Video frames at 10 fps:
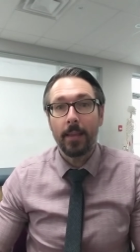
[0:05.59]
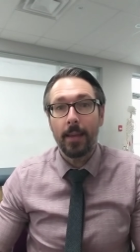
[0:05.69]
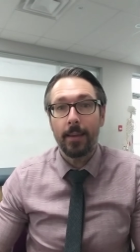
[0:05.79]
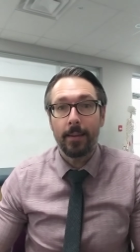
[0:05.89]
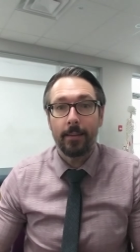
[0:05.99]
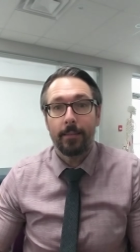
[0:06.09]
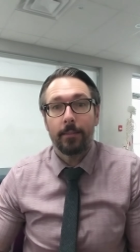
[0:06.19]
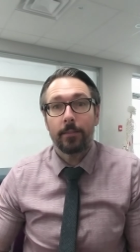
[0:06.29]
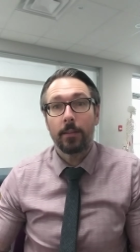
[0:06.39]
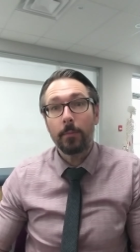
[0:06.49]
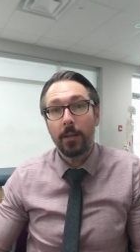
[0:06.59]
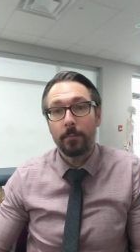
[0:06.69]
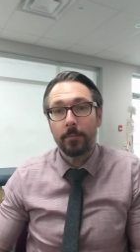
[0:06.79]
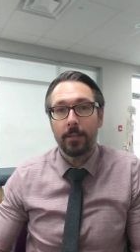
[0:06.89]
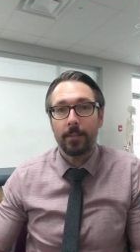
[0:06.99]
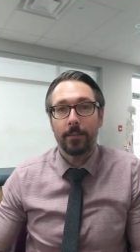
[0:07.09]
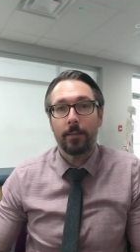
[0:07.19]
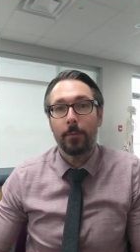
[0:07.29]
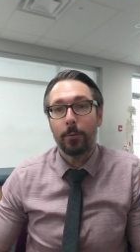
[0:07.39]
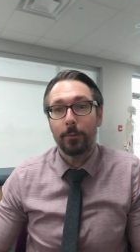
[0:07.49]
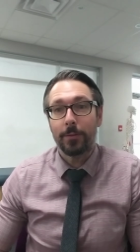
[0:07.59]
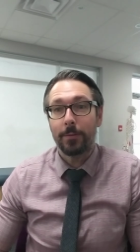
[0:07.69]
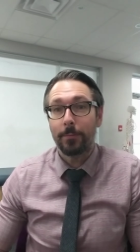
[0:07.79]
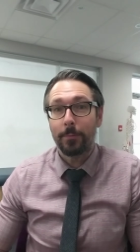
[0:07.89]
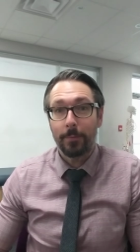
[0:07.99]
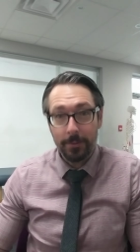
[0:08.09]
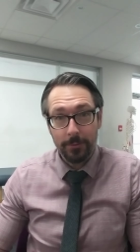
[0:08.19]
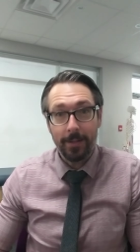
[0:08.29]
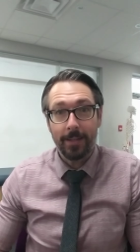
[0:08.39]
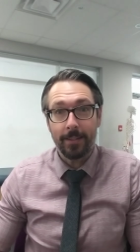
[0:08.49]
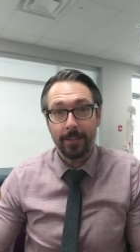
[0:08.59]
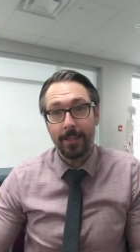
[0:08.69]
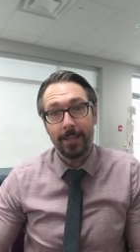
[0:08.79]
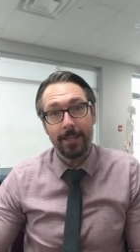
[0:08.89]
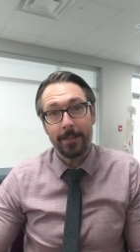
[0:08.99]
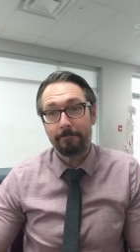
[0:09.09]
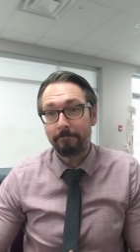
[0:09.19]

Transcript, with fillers: and sometimes it's the most frustratingly